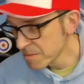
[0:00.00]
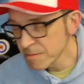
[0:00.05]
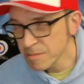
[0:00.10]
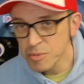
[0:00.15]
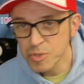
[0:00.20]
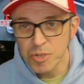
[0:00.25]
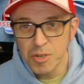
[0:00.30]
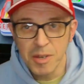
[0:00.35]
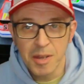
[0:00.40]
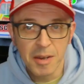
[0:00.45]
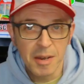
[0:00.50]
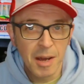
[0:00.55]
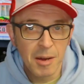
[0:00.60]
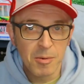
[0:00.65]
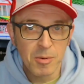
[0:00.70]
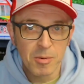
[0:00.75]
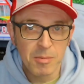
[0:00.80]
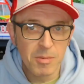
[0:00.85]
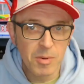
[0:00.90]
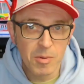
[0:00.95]
Sure, you
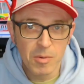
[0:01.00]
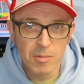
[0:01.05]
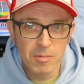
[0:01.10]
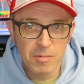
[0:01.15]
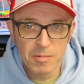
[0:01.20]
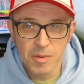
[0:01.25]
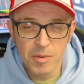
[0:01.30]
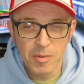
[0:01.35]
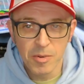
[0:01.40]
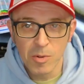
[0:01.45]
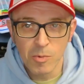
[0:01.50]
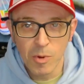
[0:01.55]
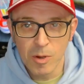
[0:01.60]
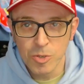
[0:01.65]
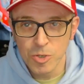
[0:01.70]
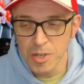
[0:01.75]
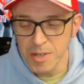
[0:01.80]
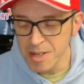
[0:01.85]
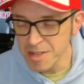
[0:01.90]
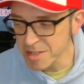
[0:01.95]
know, you're all
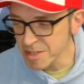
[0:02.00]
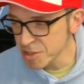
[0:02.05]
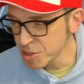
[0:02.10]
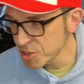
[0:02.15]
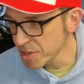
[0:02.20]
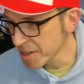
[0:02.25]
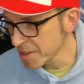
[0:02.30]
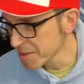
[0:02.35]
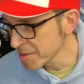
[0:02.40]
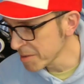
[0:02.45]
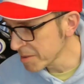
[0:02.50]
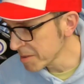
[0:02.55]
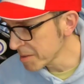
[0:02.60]
watching Eddie's channel,